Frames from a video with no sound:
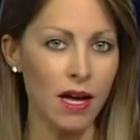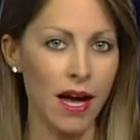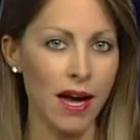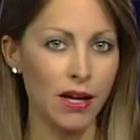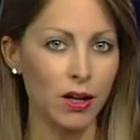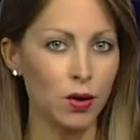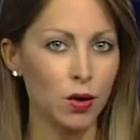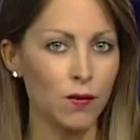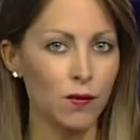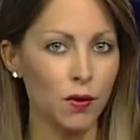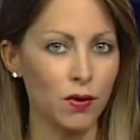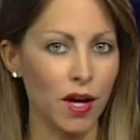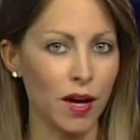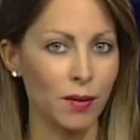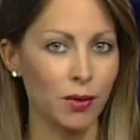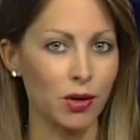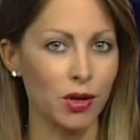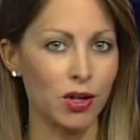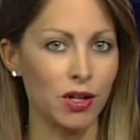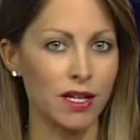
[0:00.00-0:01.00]
In a Louisville
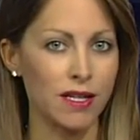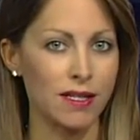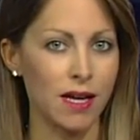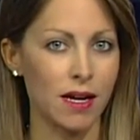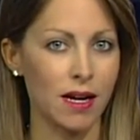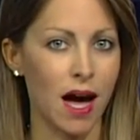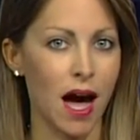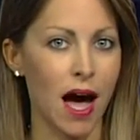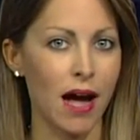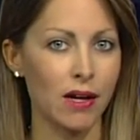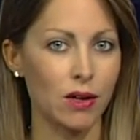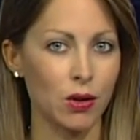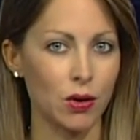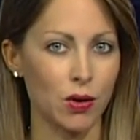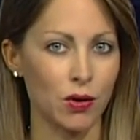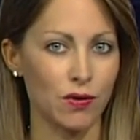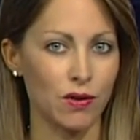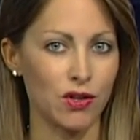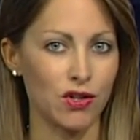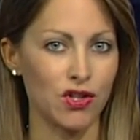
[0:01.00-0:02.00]
neighborhood is on high
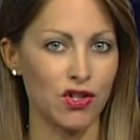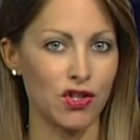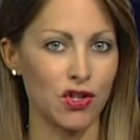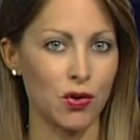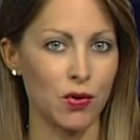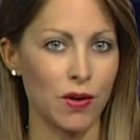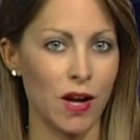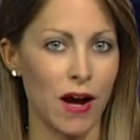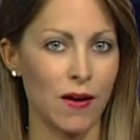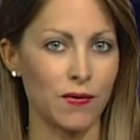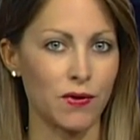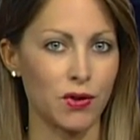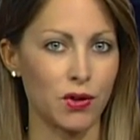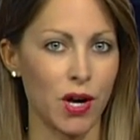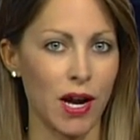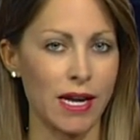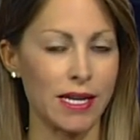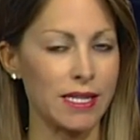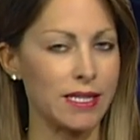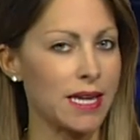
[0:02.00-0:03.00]
alert this noon
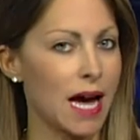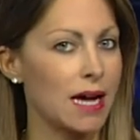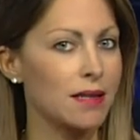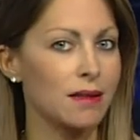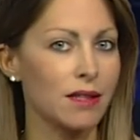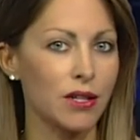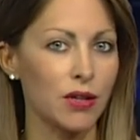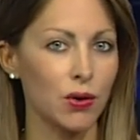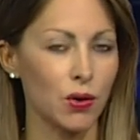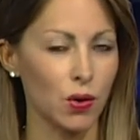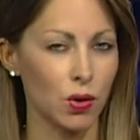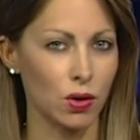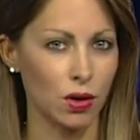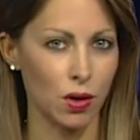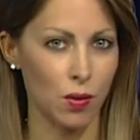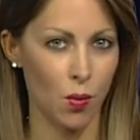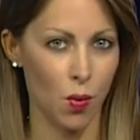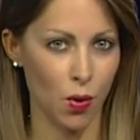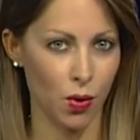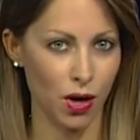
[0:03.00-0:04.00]
after a deadly
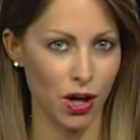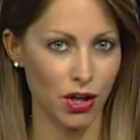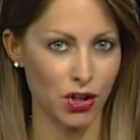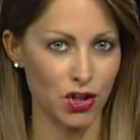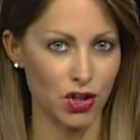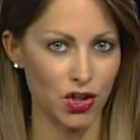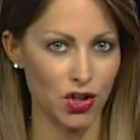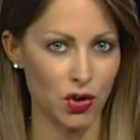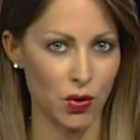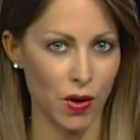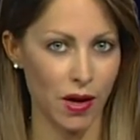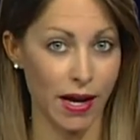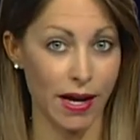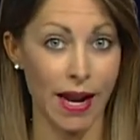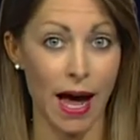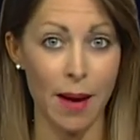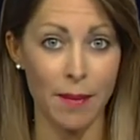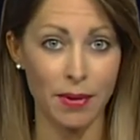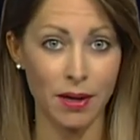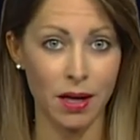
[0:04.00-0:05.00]
early morning shooting.
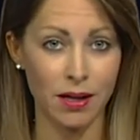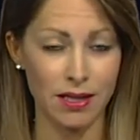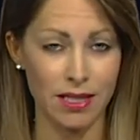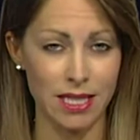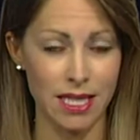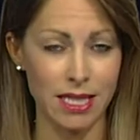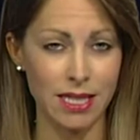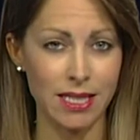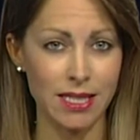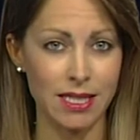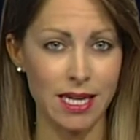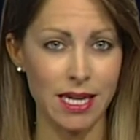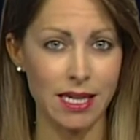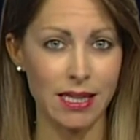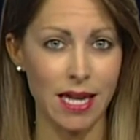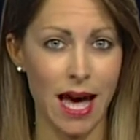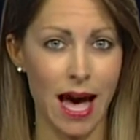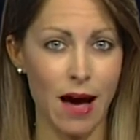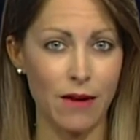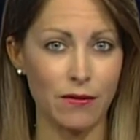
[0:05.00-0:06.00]
It happened on
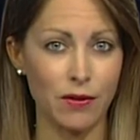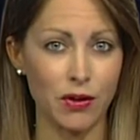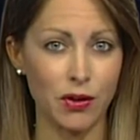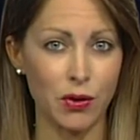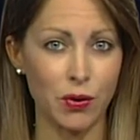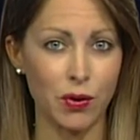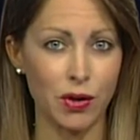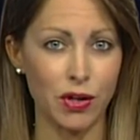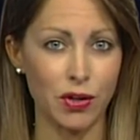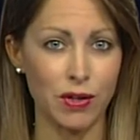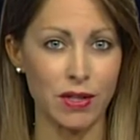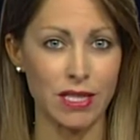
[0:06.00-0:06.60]
Dixdale Avenue near